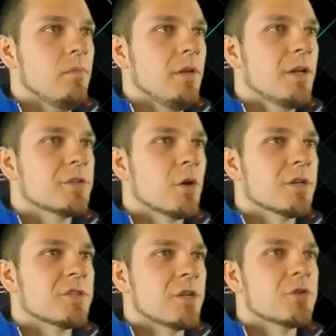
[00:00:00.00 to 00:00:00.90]
Let's go to
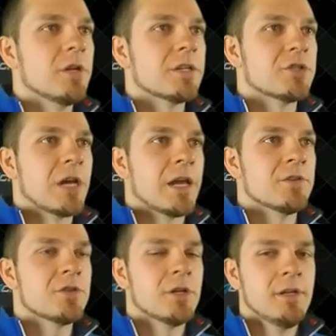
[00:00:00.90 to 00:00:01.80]
Central
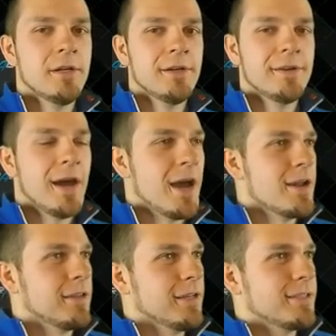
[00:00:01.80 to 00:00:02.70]
Exchange,
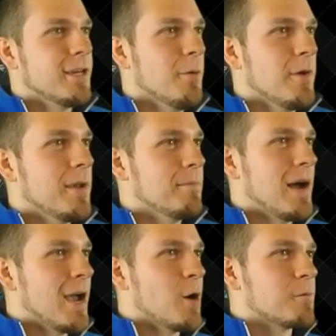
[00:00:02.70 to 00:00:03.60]
and let's see what we can
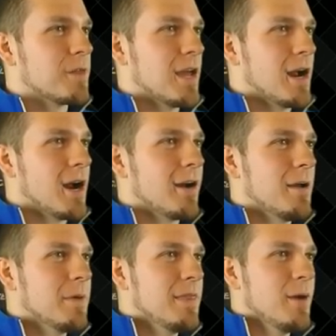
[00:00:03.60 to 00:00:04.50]
buy over there.
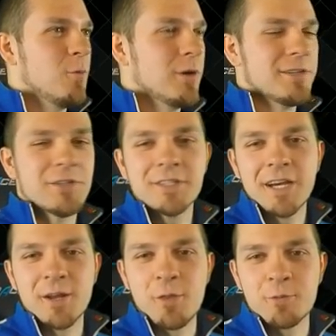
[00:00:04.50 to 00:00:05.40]
I mean, they wouldn't just
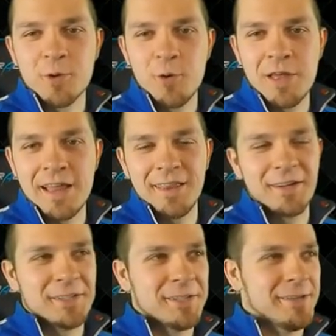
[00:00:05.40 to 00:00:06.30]
kind of throw that
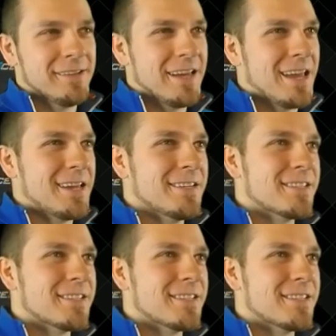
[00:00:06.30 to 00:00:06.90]
little hint